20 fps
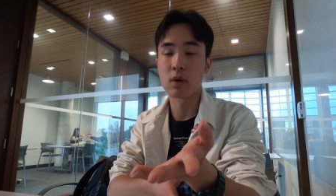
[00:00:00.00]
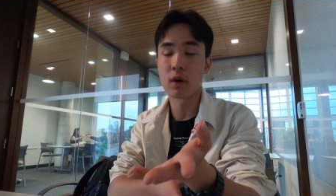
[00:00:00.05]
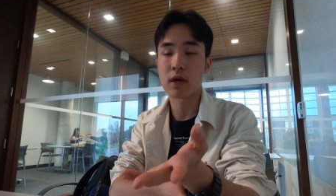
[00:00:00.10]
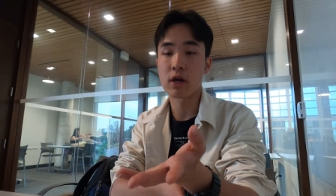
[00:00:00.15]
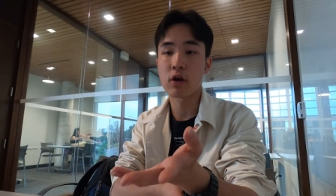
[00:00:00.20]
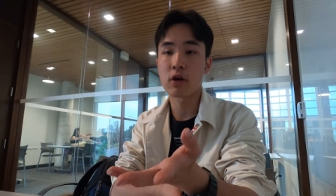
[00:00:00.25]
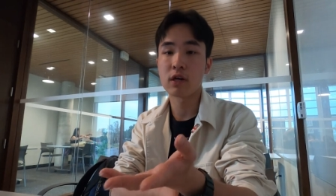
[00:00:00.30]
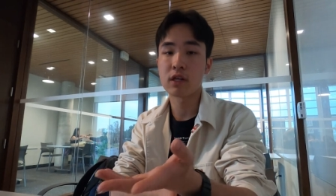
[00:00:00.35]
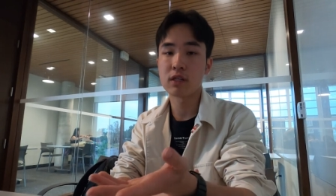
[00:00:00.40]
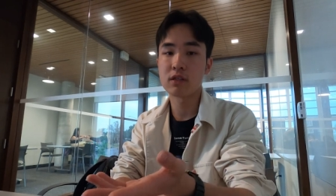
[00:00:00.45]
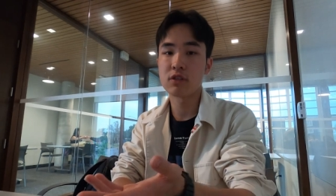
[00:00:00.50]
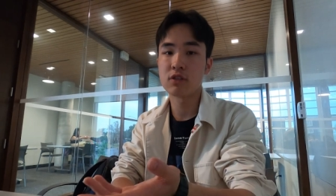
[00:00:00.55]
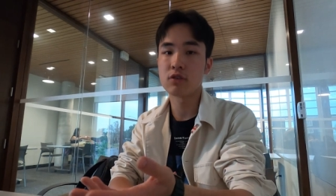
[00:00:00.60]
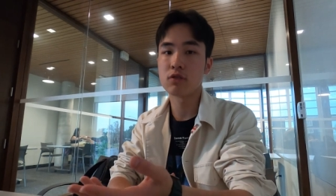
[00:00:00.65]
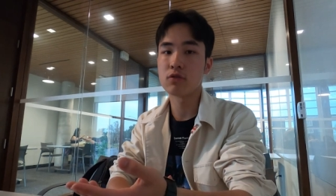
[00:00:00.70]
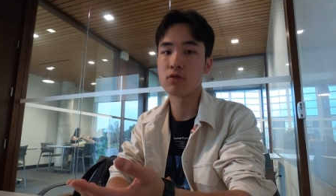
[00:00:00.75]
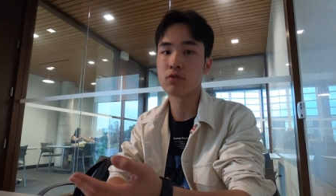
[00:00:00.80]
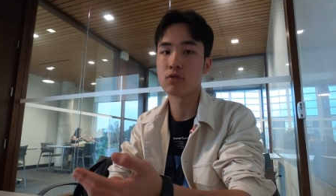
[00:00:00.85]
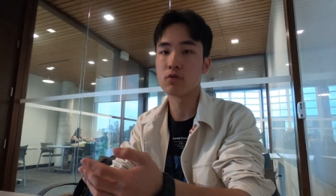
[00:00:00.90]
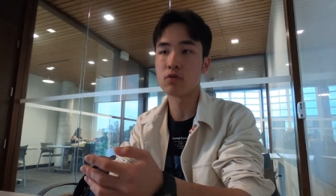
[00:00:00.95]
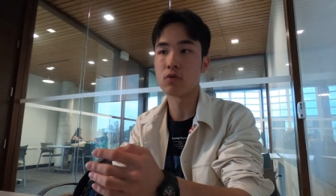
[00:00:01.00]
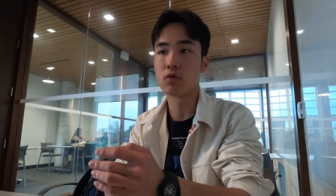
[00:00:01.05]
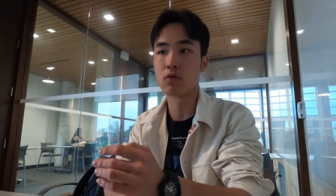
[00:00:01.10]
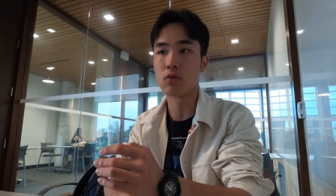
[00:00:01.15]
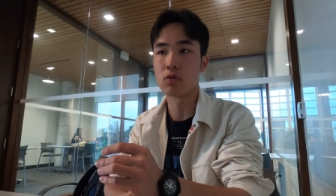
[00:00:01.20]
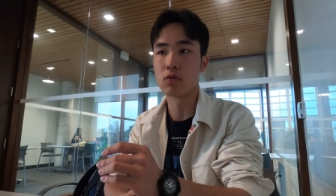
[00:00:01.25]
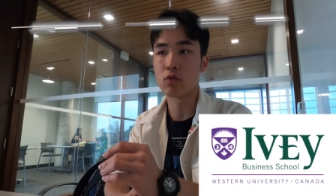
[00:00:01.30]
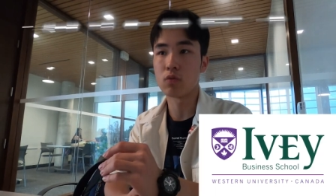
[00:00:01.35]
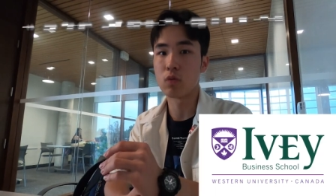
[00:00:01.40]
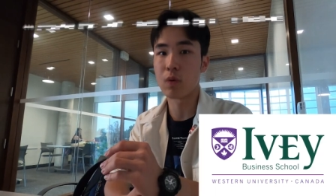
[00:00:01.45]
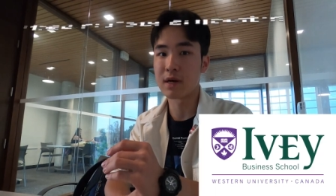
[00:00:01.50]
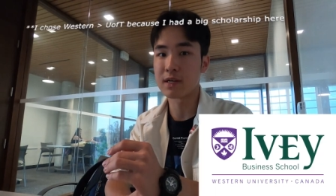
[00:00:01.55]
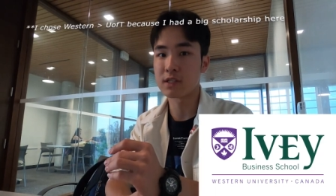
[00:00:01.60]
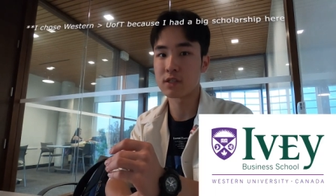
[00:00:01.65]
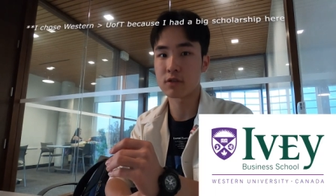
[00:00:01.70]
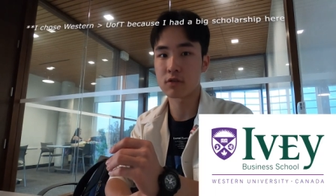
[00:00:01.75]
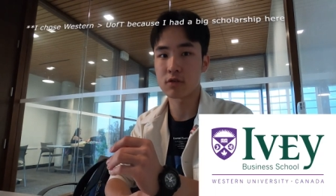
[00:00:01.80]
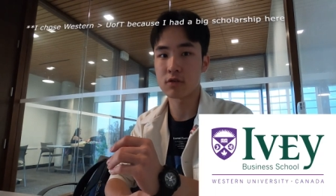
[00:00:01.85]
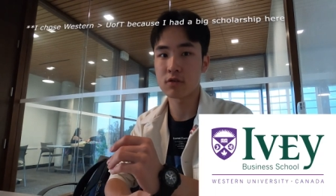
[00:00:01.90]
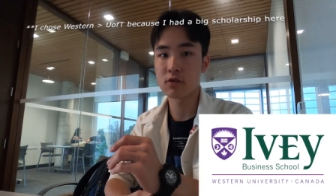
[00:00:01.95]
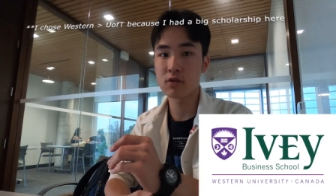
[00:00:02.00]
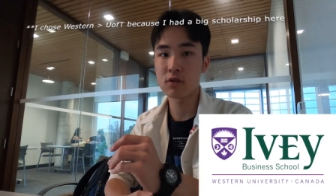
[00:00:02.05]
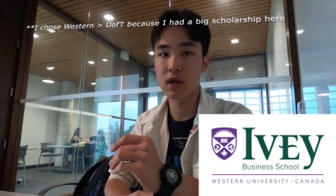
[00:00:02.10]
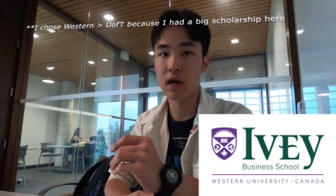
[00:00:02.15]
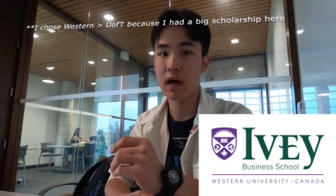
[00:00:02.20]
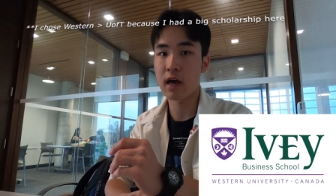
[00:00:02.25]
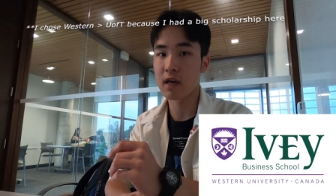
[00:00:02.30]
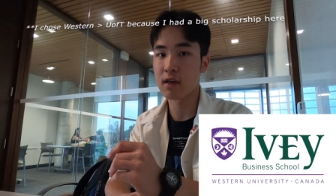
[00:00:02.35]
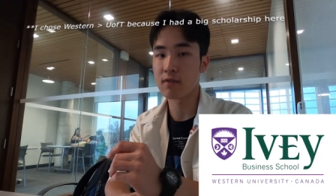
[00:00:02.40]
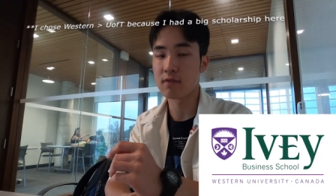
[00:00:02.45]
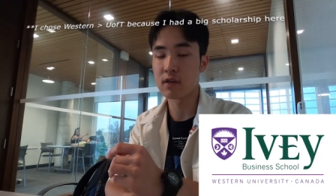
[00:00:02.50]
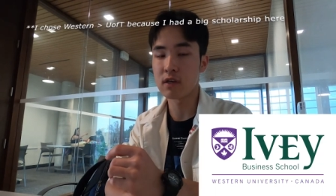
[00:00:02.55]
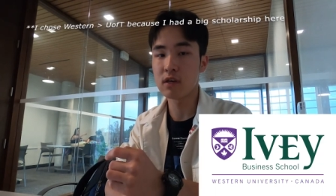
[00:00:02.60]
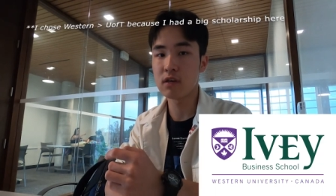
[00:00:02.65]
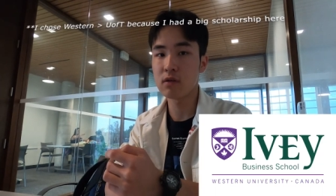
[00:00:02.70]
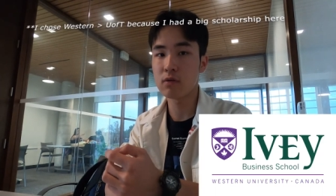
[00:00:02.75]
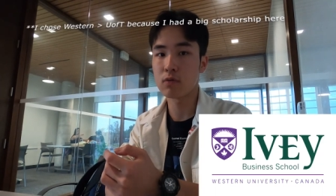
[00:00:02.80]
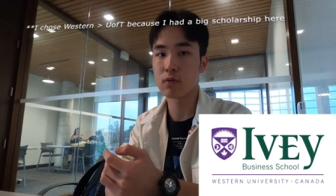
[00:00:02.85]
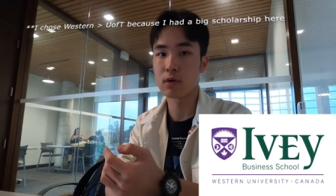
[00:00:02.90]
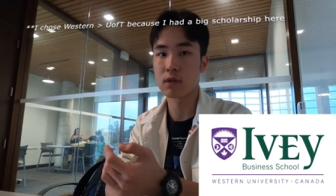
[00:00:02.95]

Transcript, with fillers: So I got into Western Ivey